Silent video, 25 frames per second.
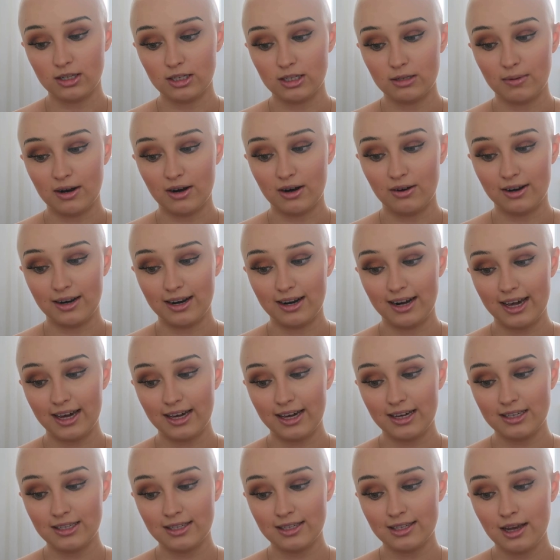transparent
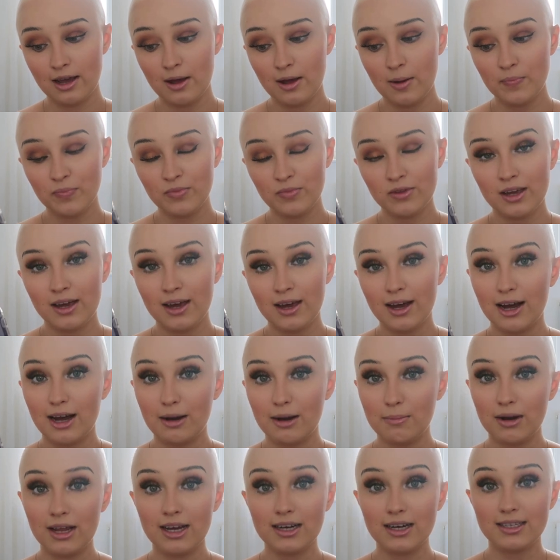lace,
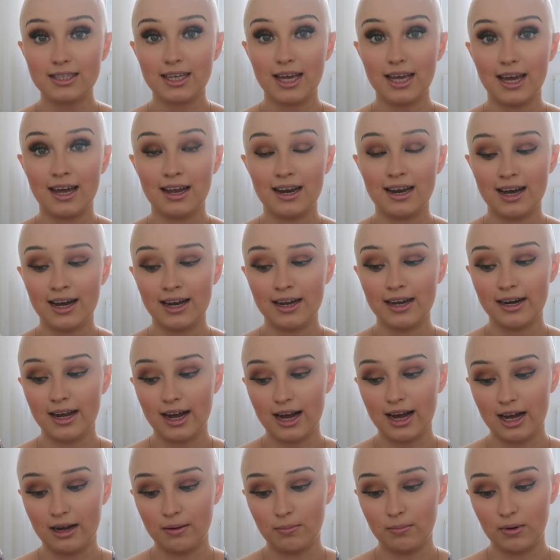a plucked
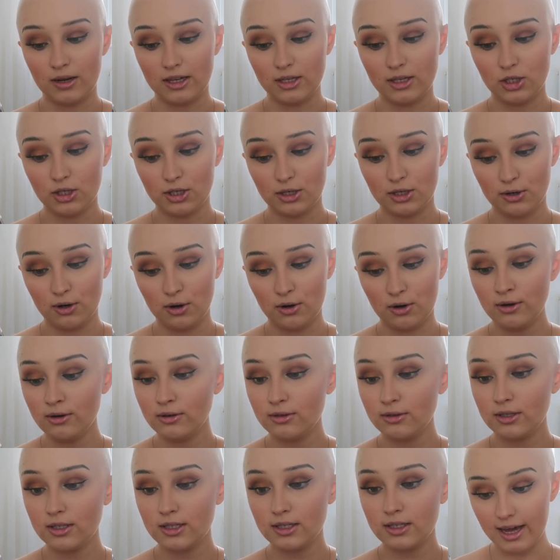hairline and bleached
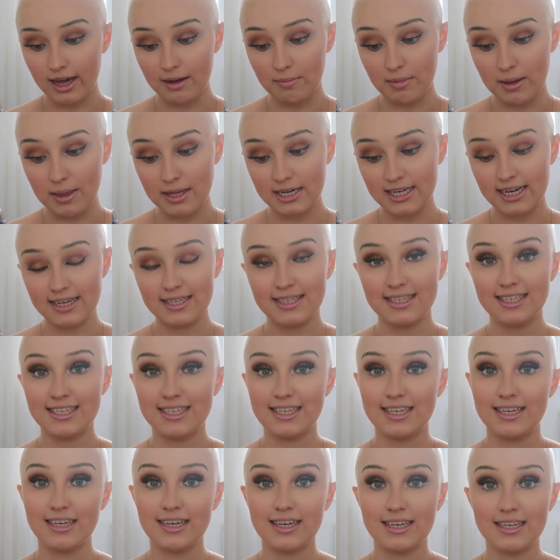knot, and the
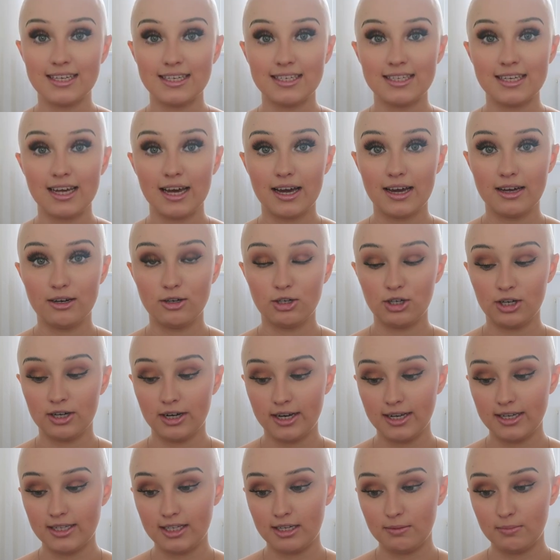density is
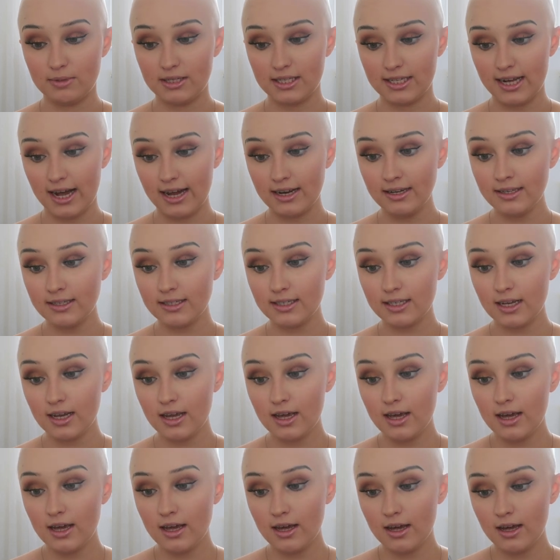180%.
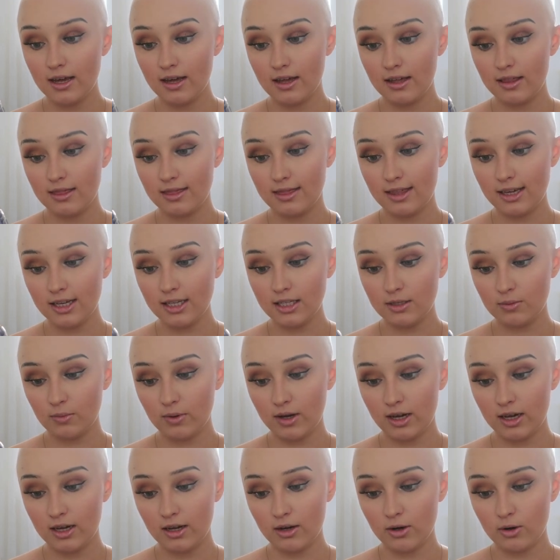
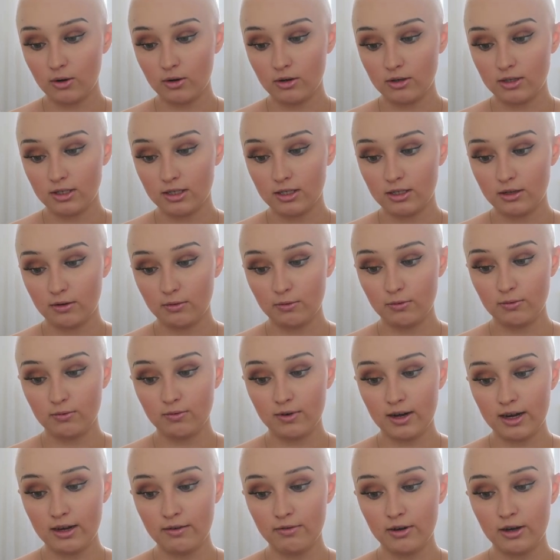This wig cost
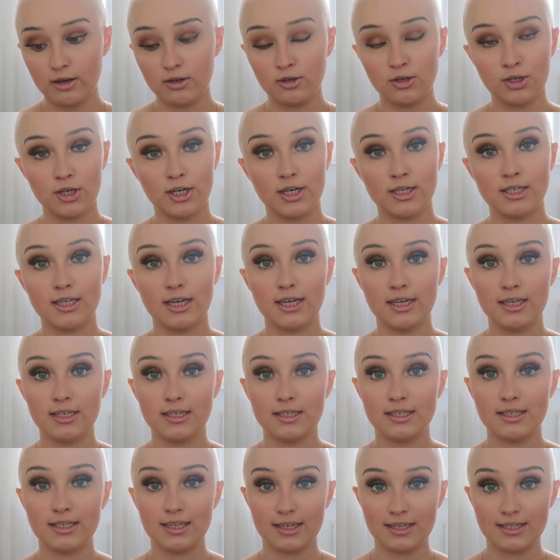
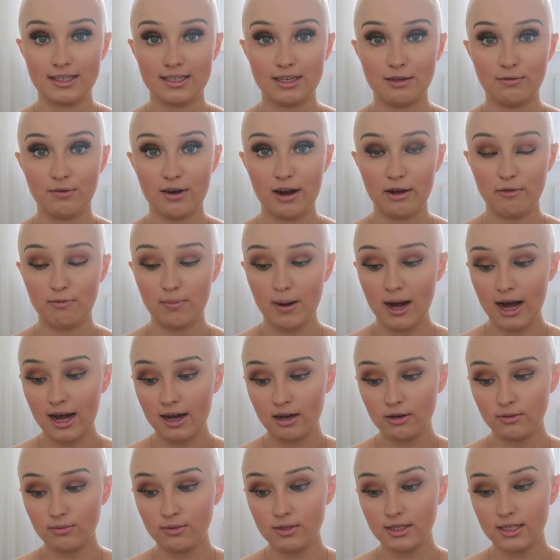
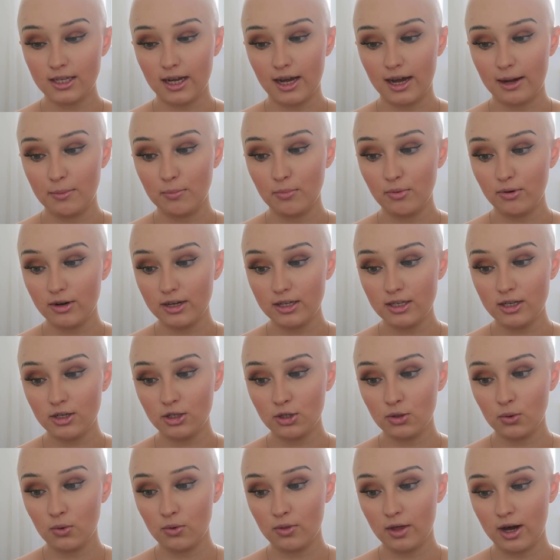£565. I'm
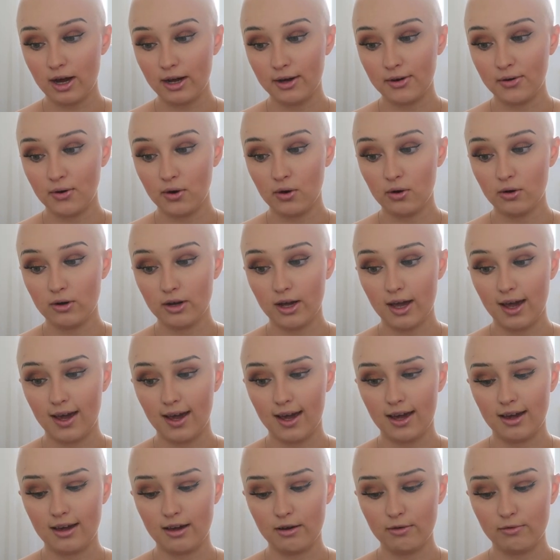pretty sure that I got
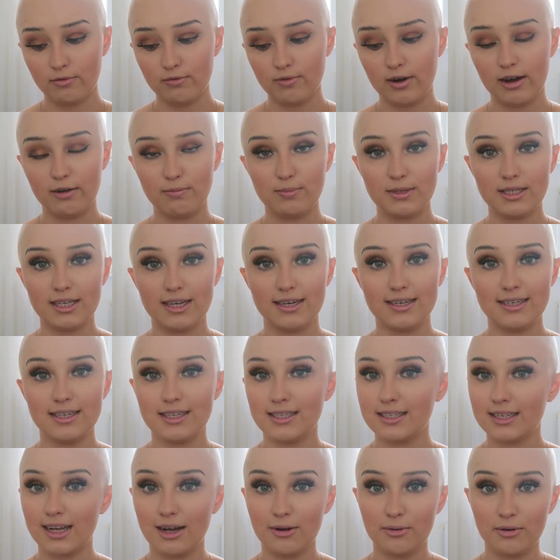a
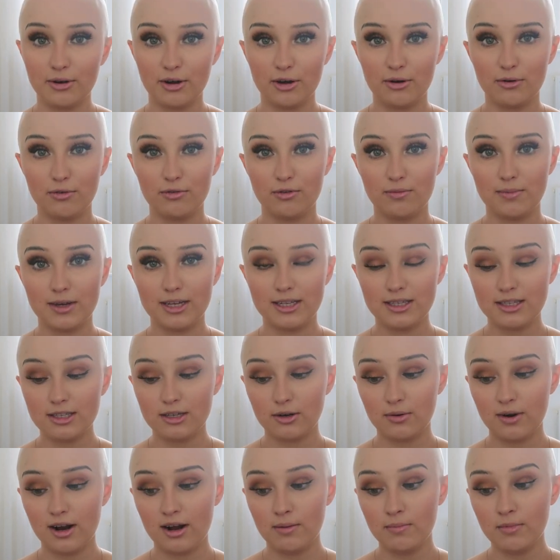5% discount code from
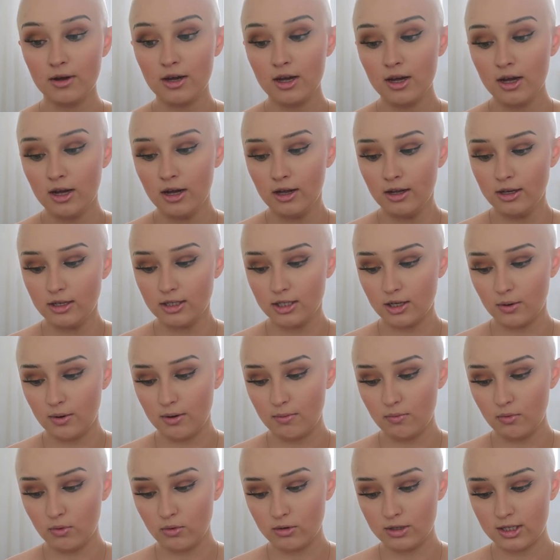Instagram,
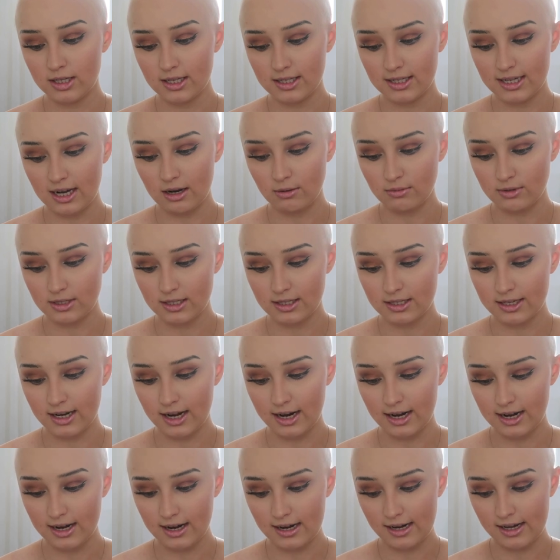so it brought it down
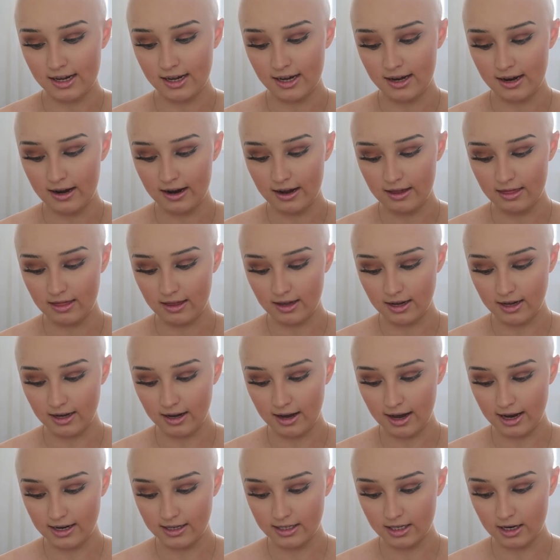slightly. I
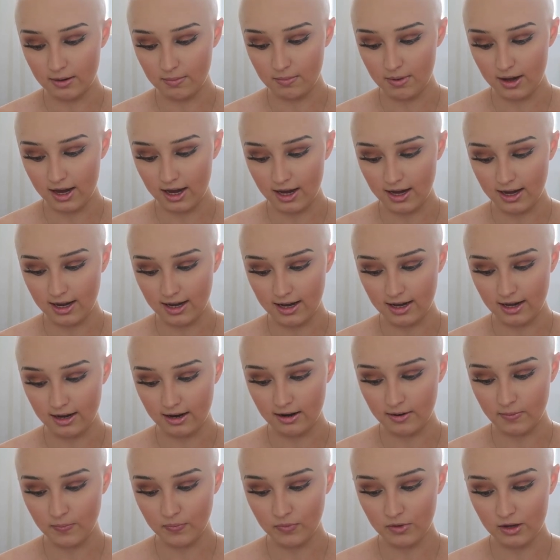think I ended up
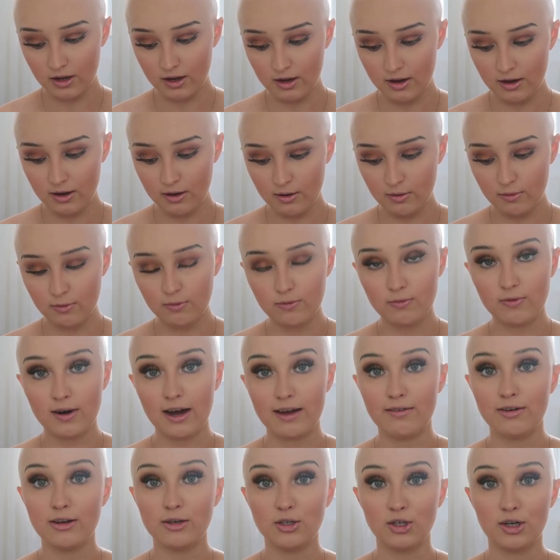paying
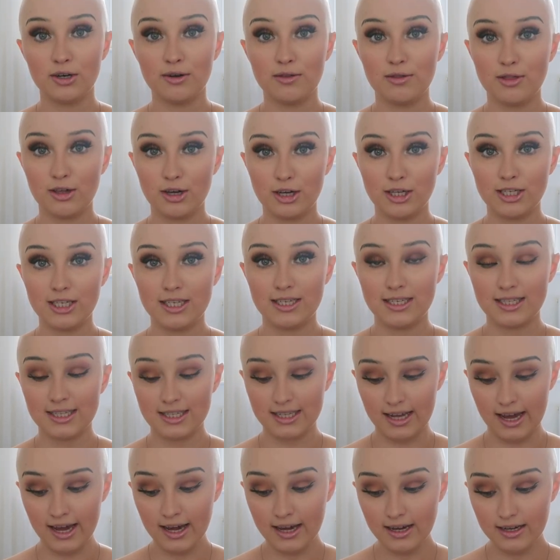
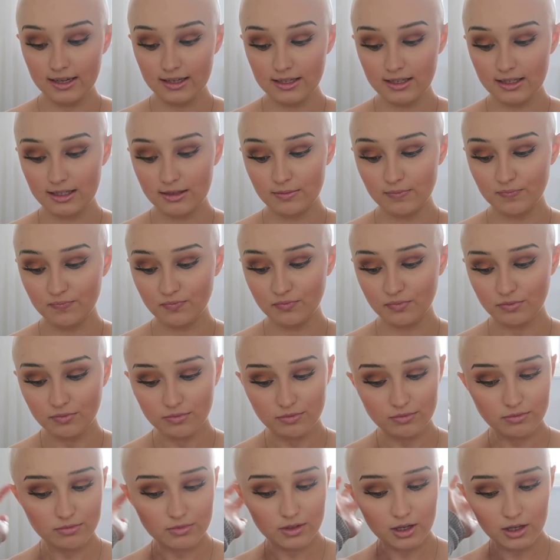£536,
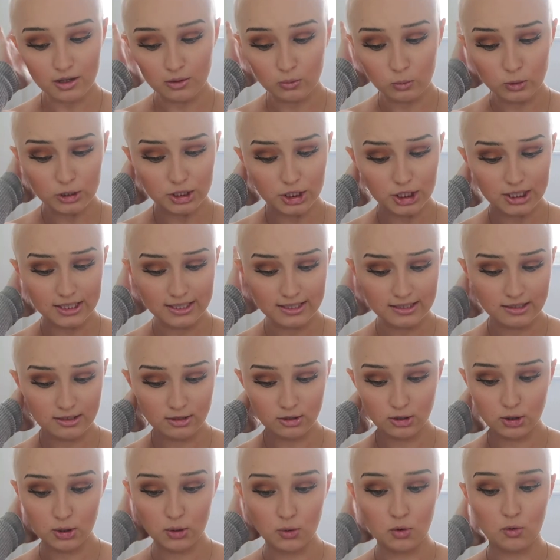which
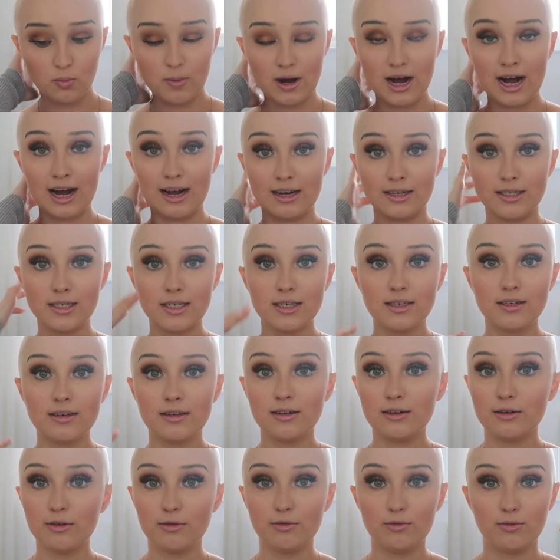isn't too bad
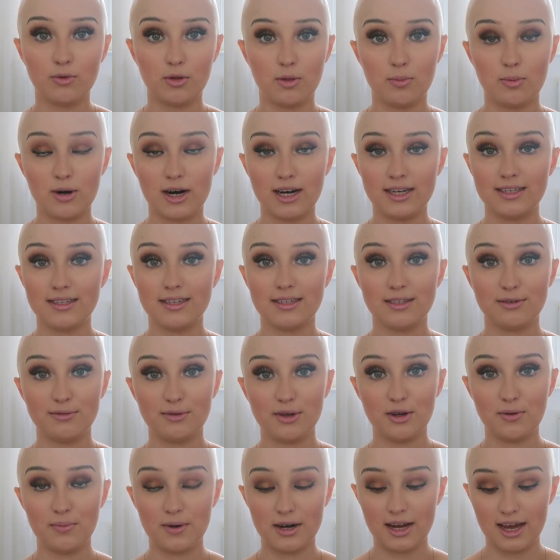for the prices
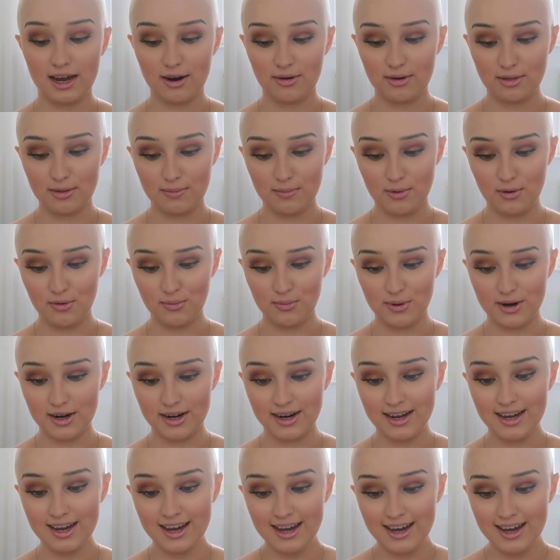of human hair at the
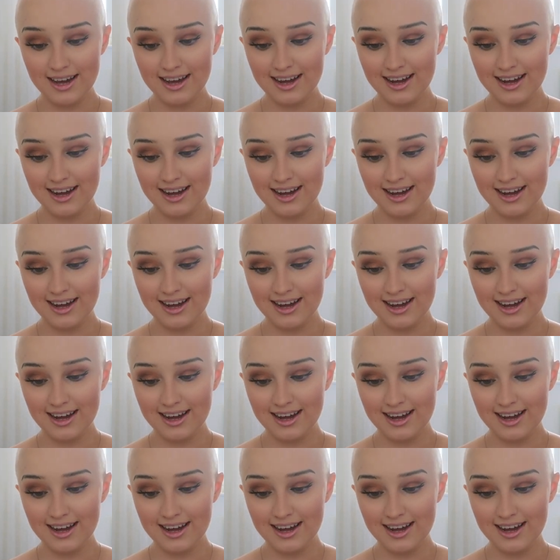moment.